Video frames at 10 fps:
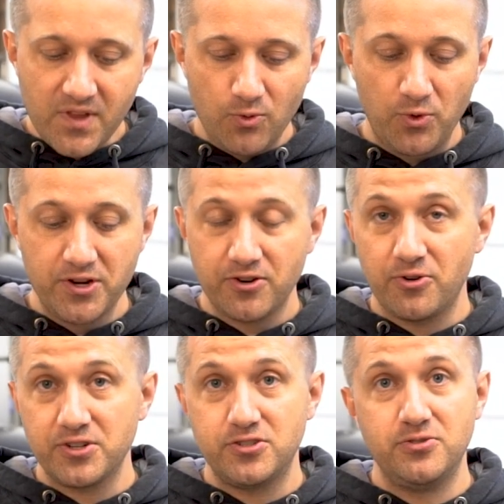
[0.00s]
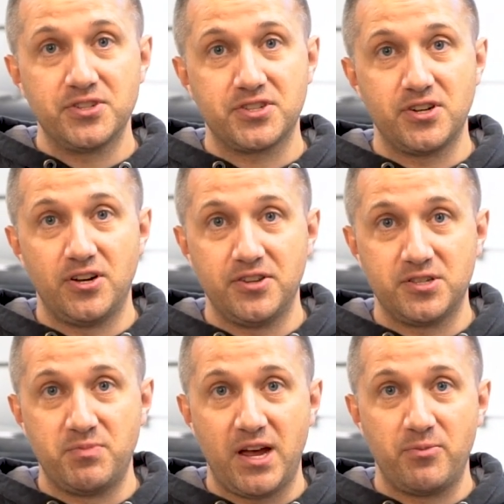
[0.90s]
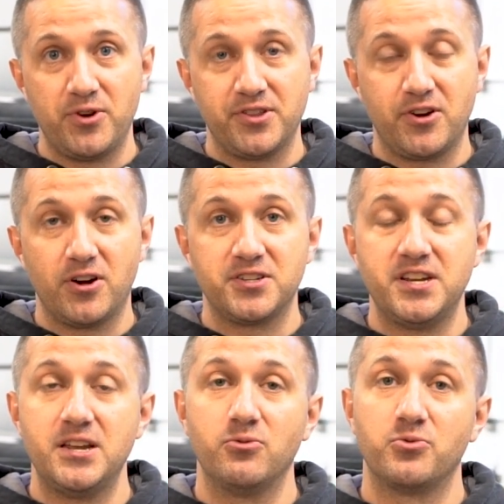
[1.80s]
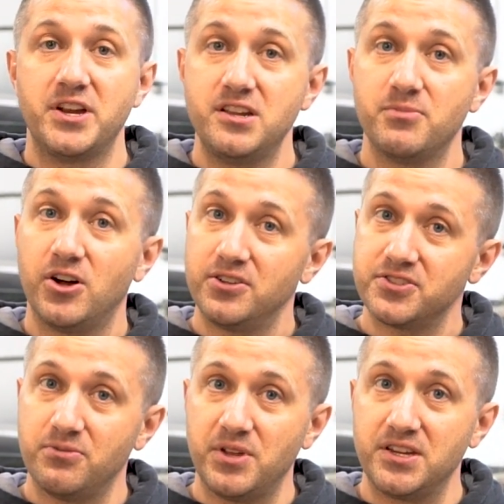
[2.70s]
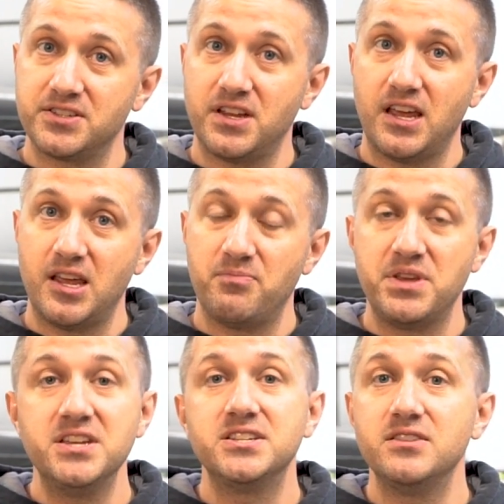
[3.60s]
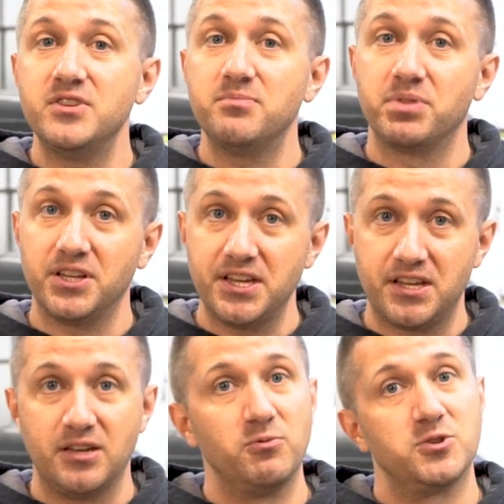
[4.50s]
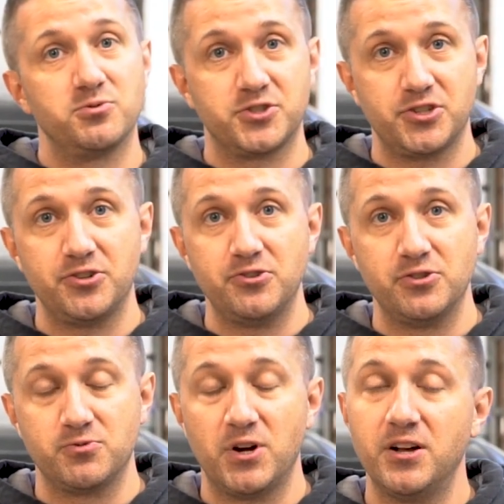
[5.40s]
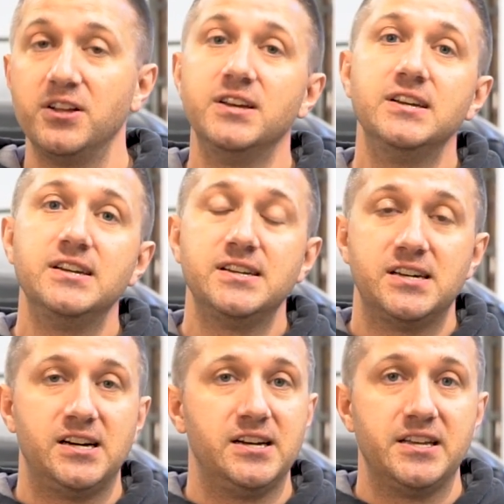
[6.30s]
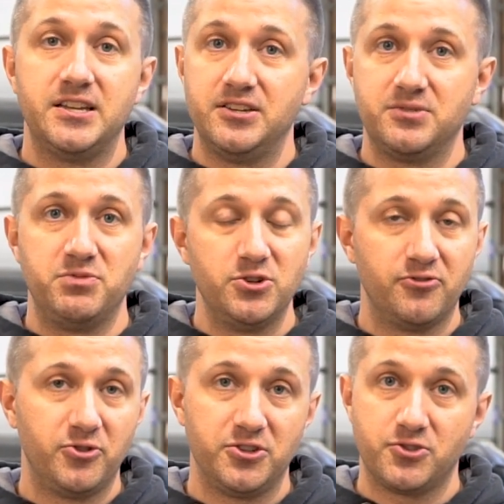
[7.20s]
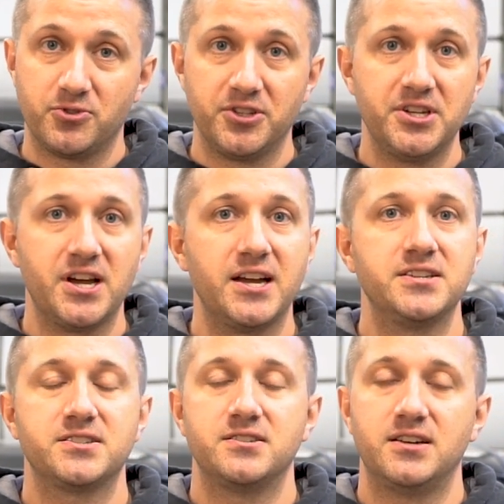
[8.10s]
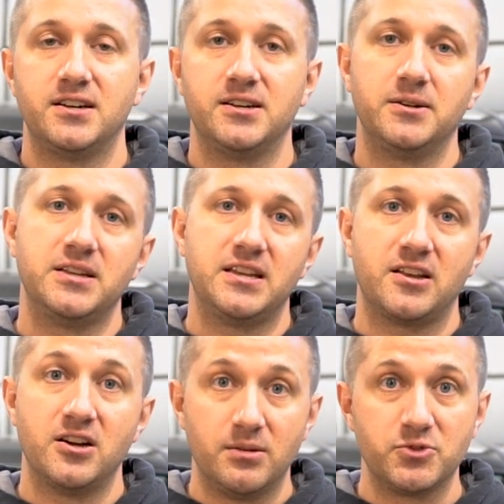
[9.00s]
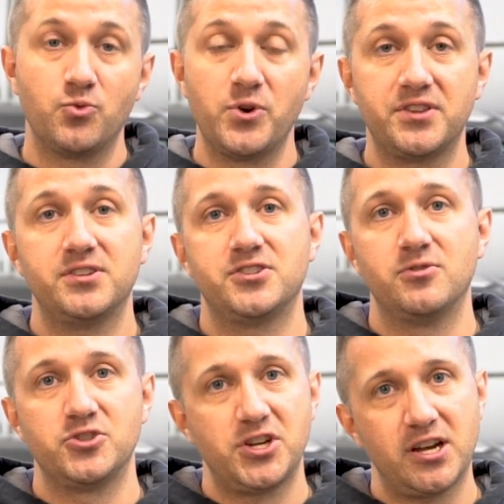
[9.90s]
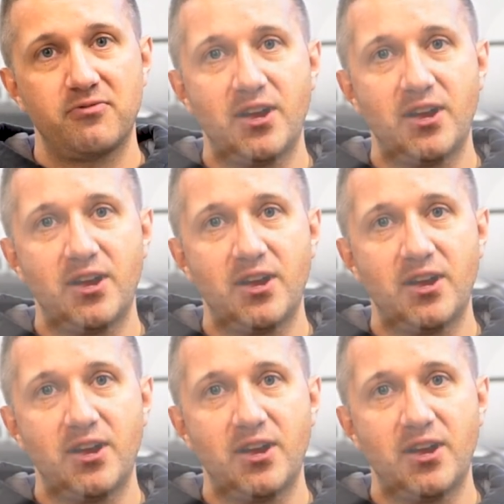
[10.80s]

we are going to install this bad boy on the car today. Radium also makes a PCV plate kit, which we'll show you as well. Uh, it is beautiful, it's really nice. Uh, it comes with its own check